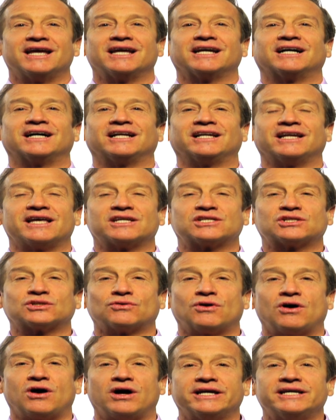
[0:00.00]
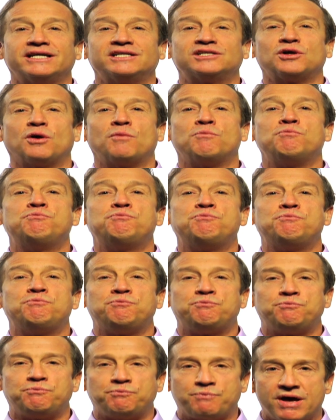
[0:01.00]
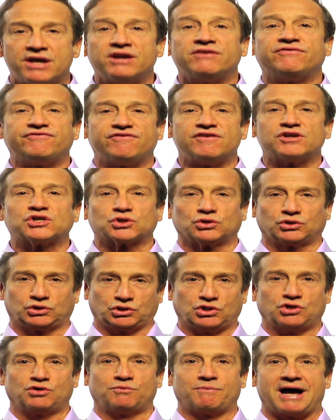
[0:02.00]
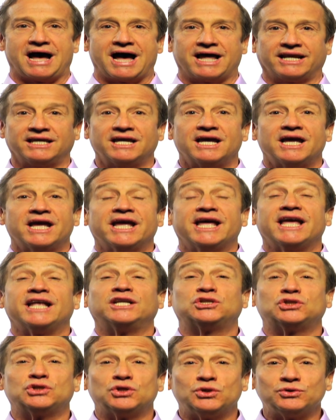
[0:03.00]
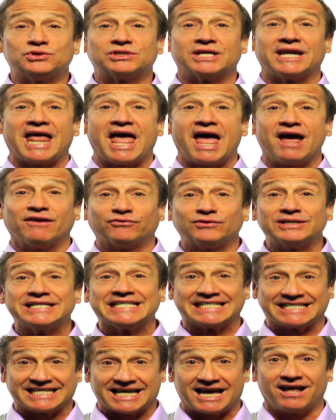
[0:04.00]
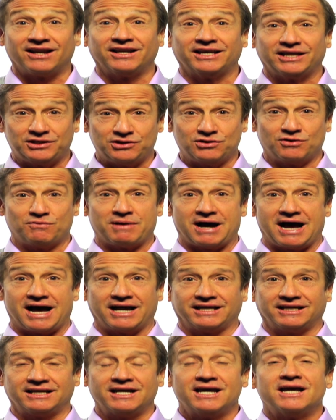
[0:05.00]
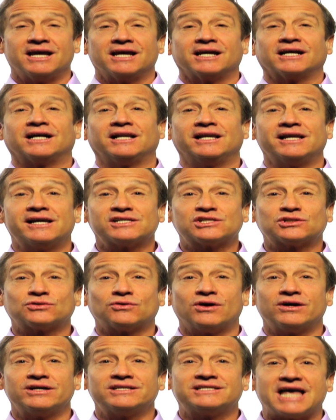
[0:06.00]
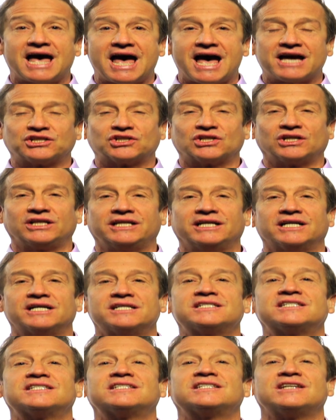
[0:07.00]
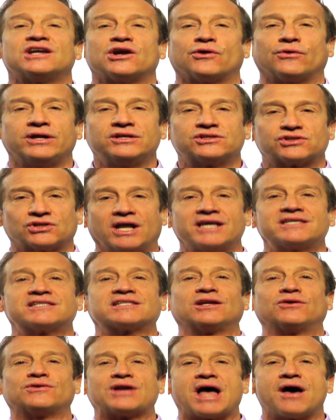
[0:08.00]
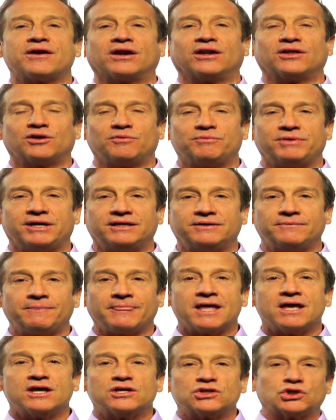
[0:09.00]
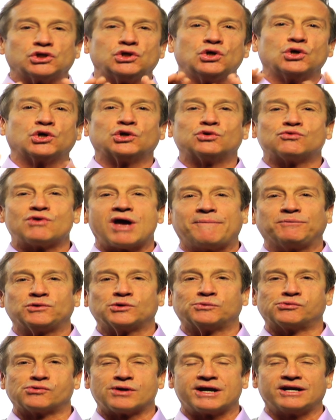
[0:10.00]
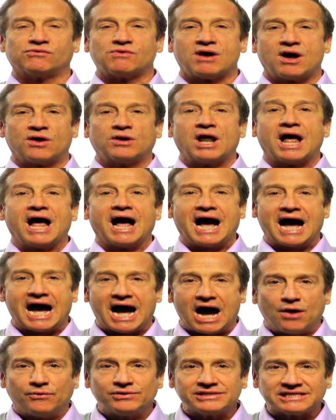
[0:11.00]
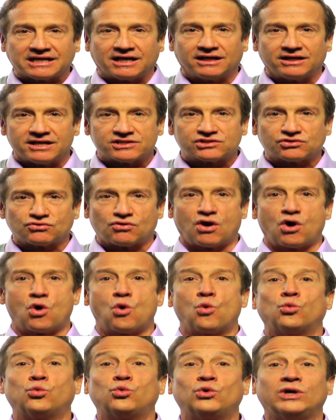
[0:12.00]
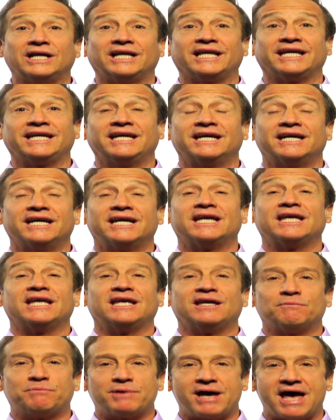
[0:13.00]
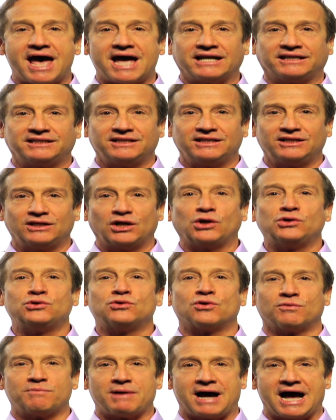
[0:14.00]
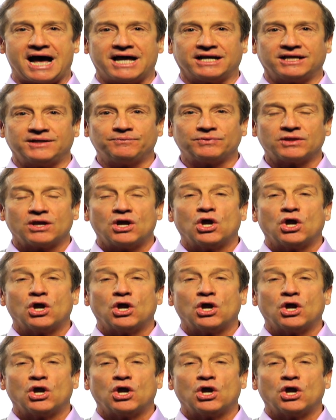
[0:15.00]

Cholesterol is beneficial to your body. It's used in every cell in your body. Cholesterol is actually a steroid. So let's slow down a little bit so you can wrap your brain around how is cholesterol really impacting your body.